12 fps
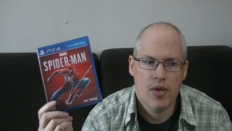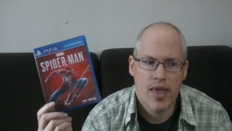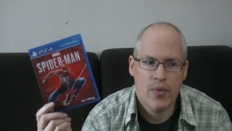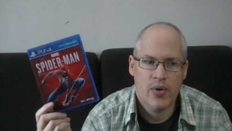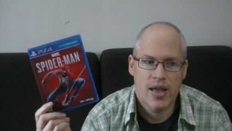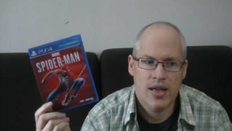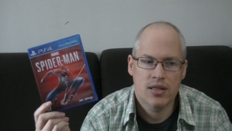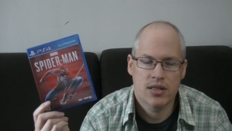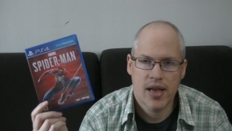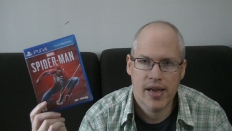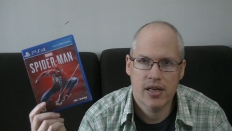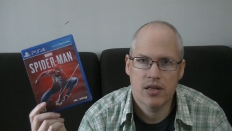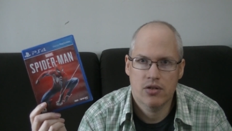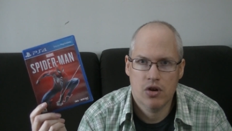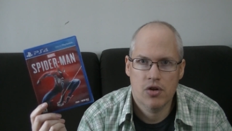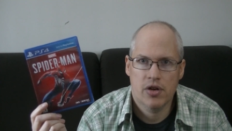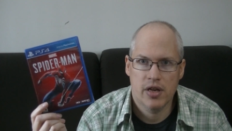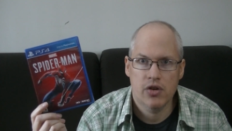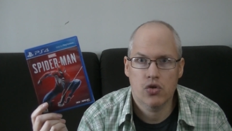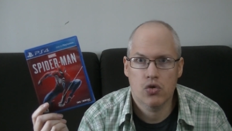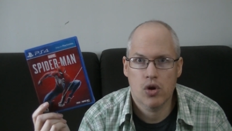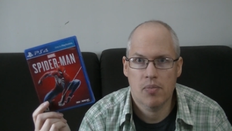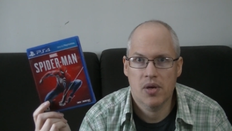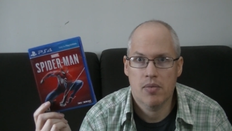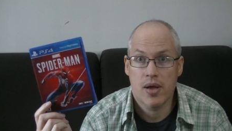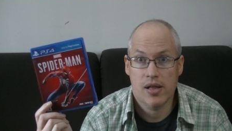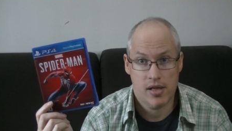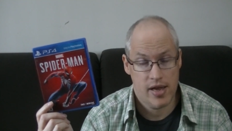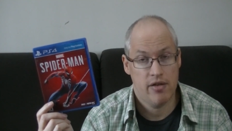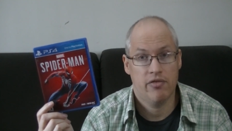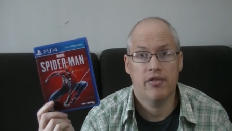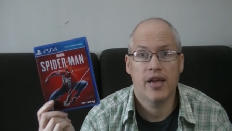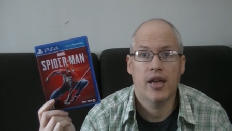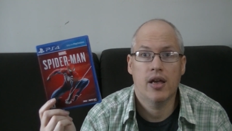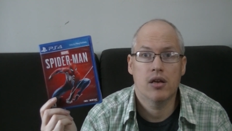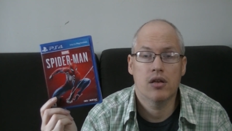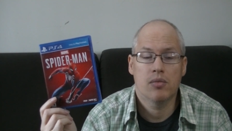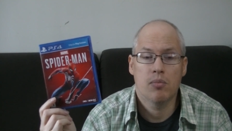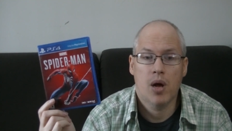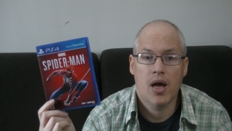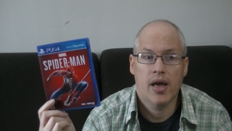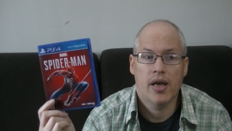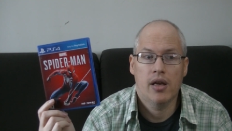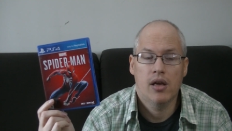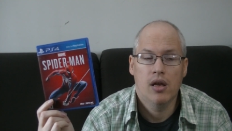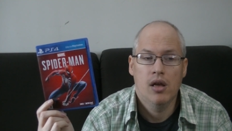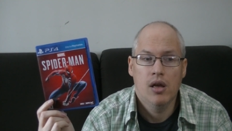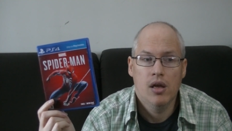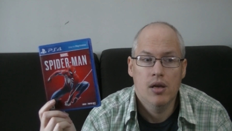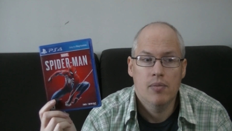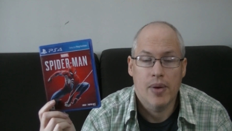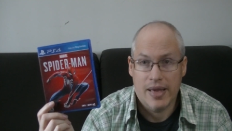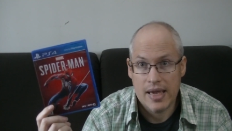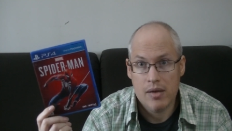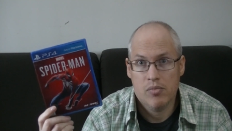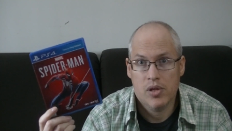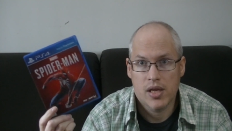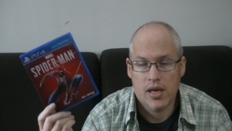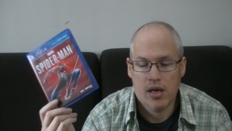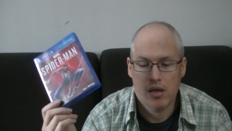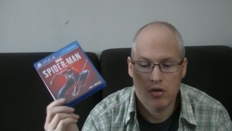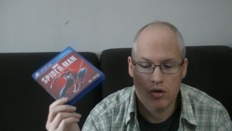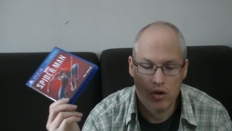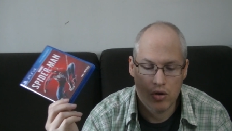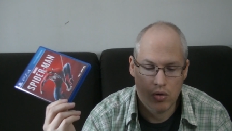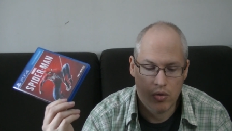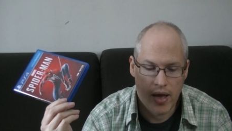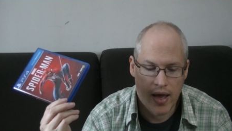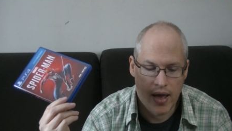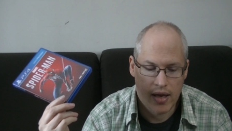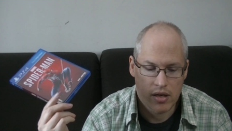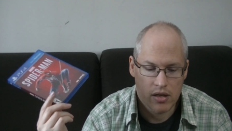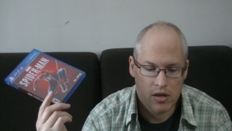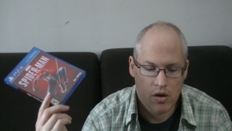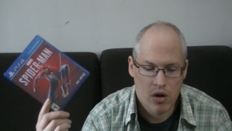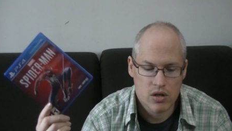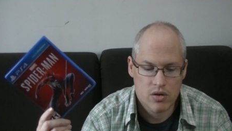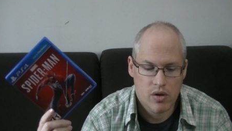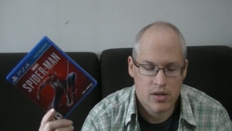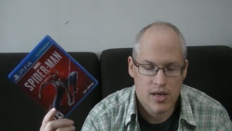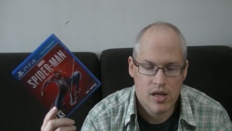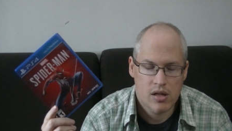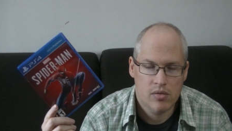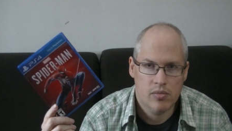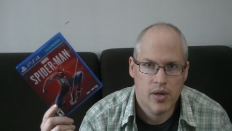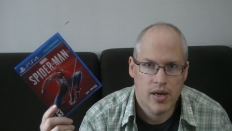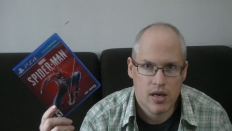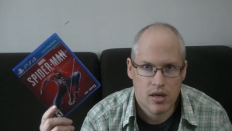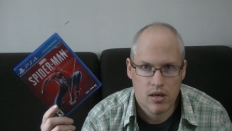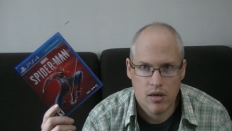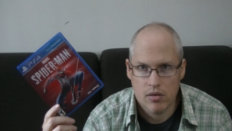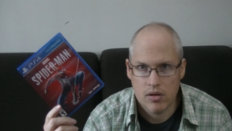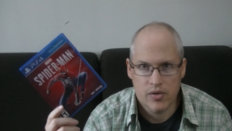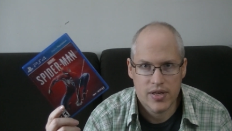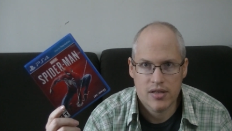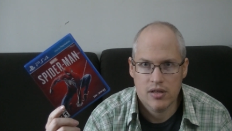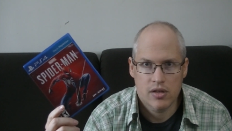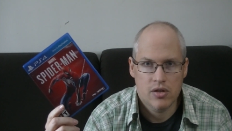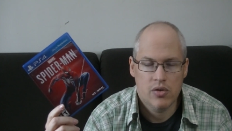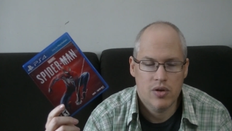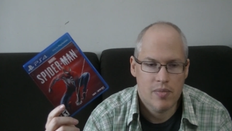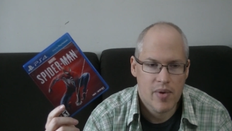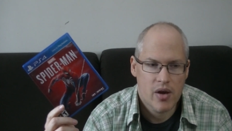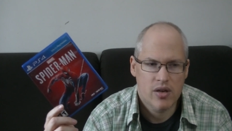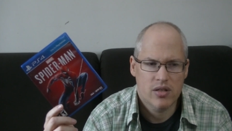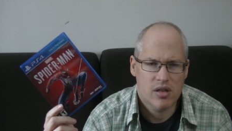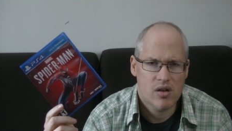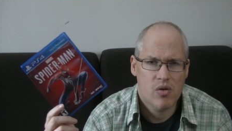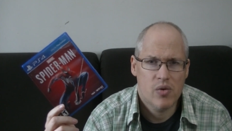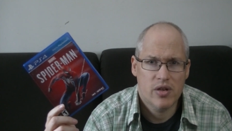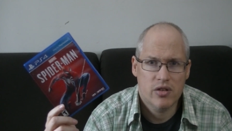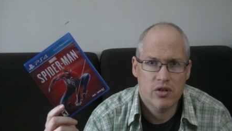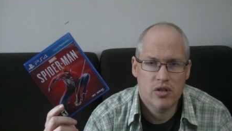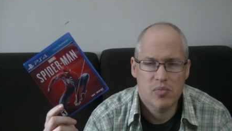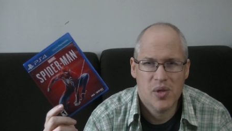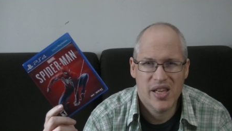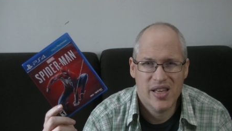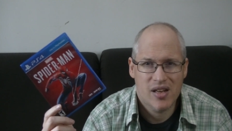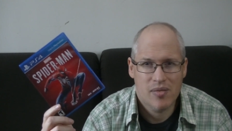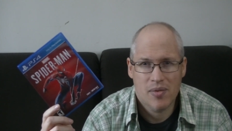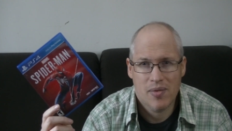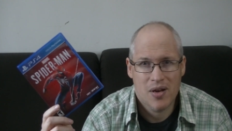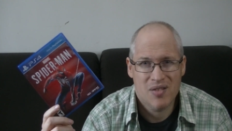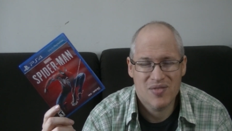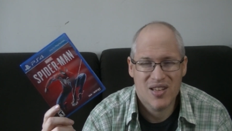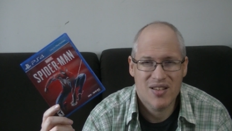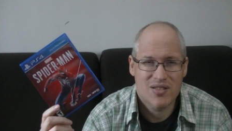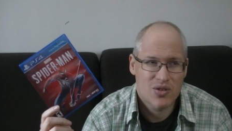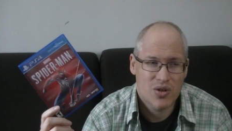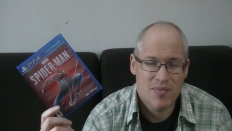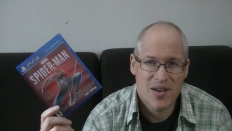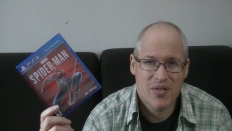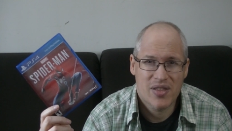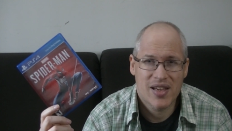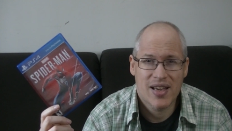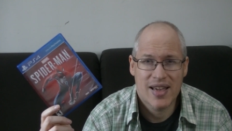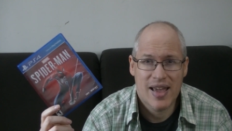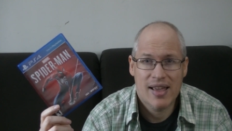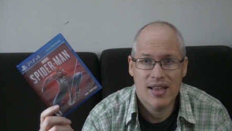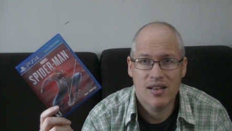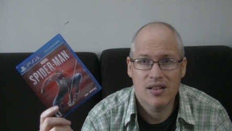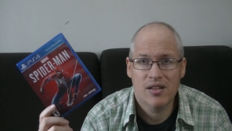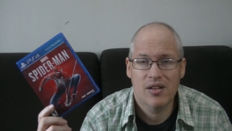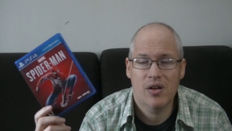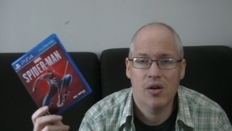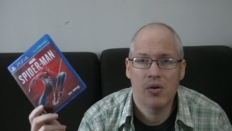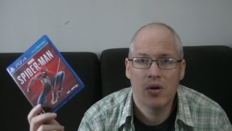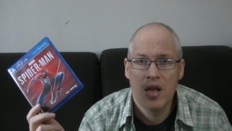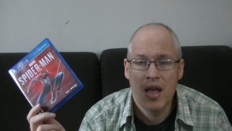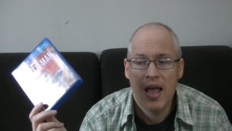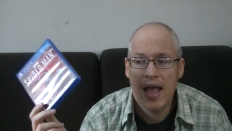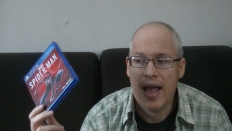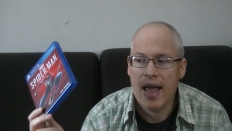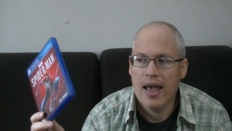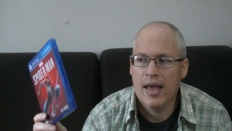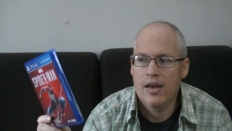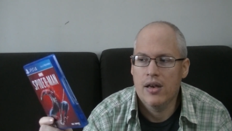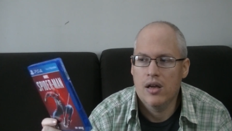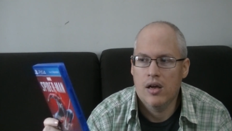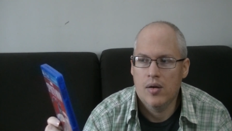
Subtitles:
and when anxiety started interrupting my life and my game playing too. And you know, so I'll tell him, like, you know, Destiny 2 came out, and he's like, oh, why don't you just play it? I just told him I don't think I can, you know. And